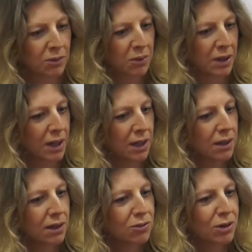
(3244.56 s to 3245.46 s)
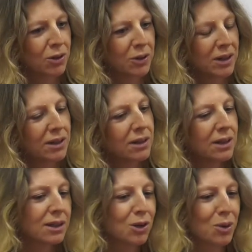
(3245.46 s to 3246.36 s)
Okay, have we got
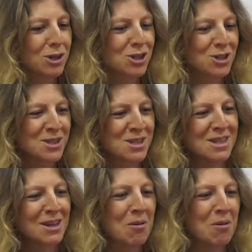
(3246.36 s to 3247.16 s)
questions